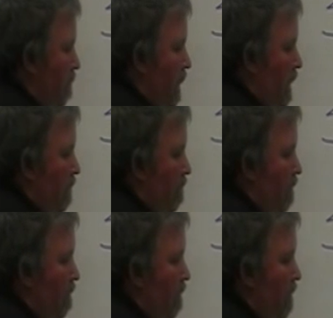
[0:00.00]
back to
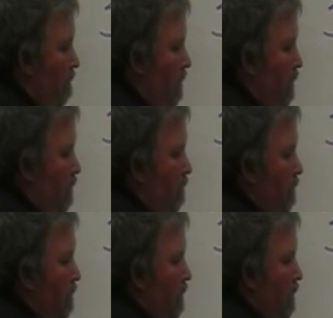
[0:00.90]
our front view,
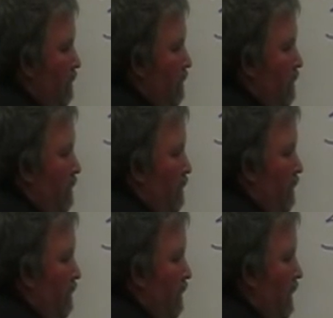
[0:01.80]

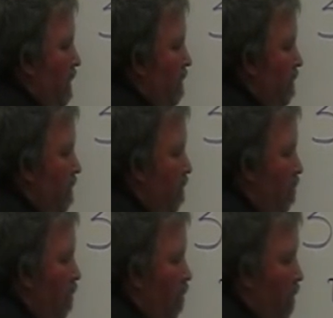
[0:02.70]
and then
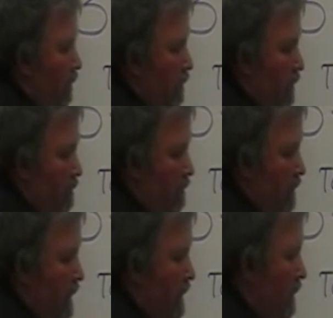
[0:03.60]
roll it another
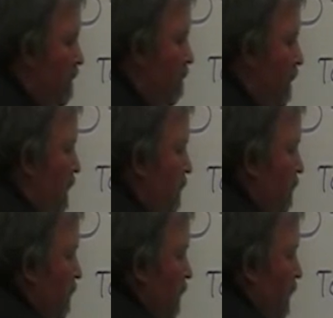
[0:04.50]
90
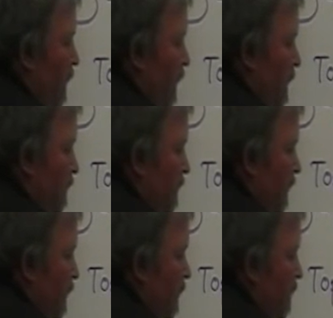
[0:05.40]
degrees. I'd
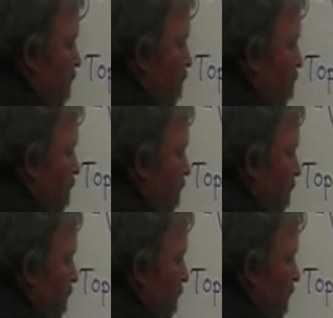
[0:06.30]
say a cube
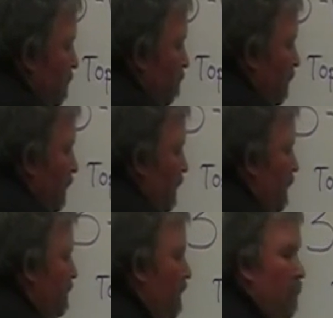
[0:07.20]
is pretty
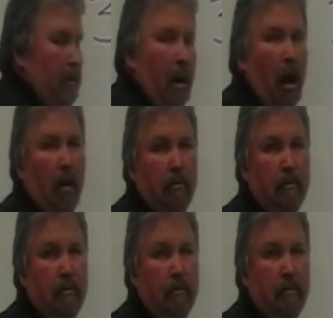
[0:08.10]
easy to draw.